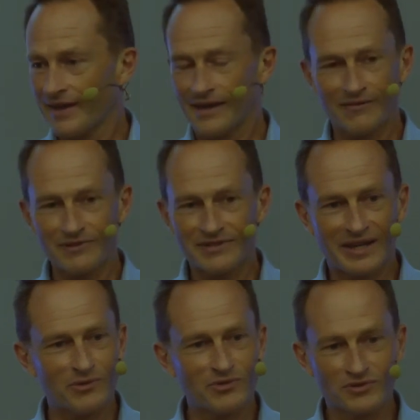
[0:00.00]
Every
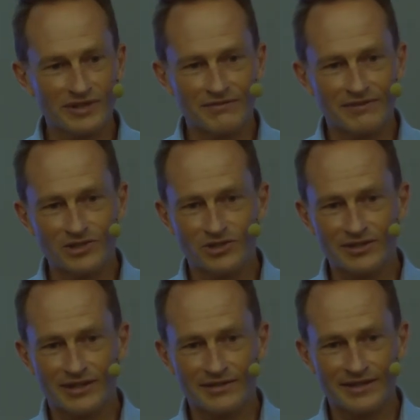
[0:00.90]
time you do an
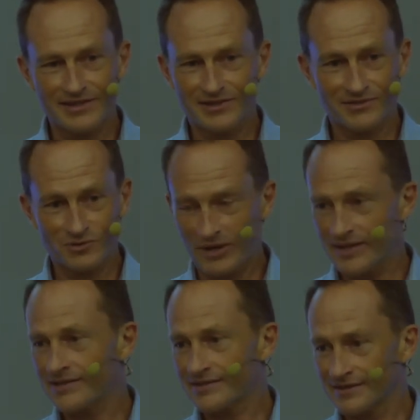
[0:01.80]
innovation, it takes
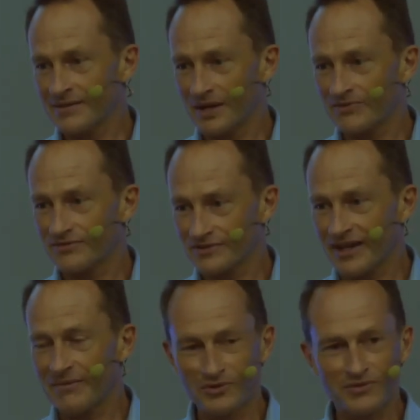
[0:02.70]
twice the amount of
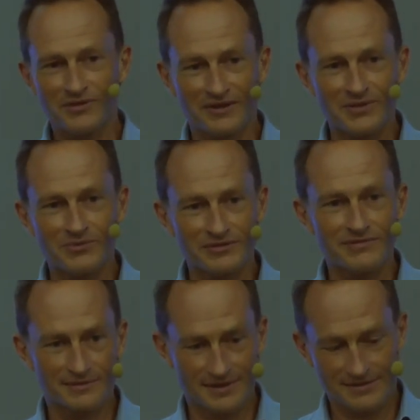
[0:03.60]
time you thought it would
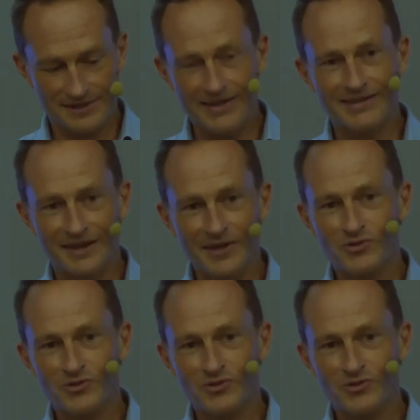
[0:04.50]
take,